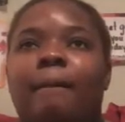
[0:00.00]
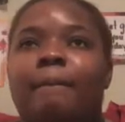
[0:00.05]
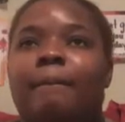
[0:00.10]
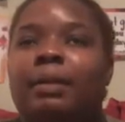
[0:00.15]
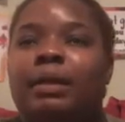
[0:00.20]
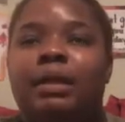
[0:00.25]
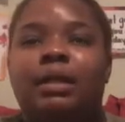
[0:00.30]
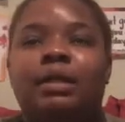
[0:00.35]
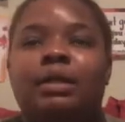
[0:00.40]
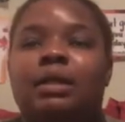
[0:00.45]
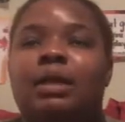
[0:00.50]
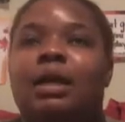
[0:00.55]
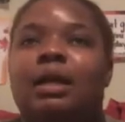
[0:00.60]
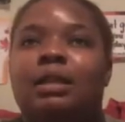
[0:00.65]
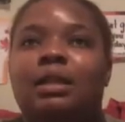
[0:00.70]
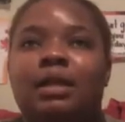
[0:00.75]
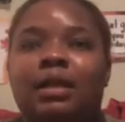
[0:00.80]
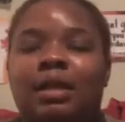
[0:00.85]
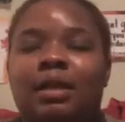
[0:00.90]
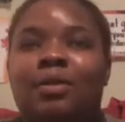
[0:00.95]
but
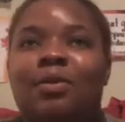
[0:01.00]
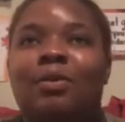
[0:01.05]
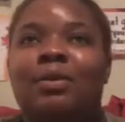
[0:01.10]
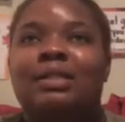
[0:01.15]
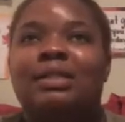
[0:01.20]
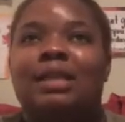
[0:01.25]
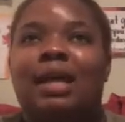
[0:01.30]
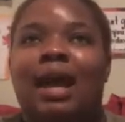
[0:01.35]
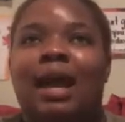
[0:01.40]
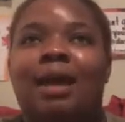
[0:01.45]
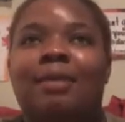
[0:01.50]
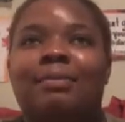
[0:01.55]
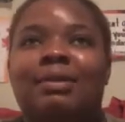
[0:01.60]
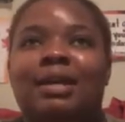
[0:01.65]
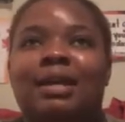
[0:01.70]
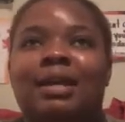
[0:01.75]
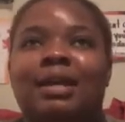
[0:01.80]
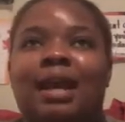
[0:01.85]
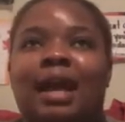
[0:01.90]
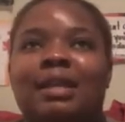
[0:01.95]
nothing was happening.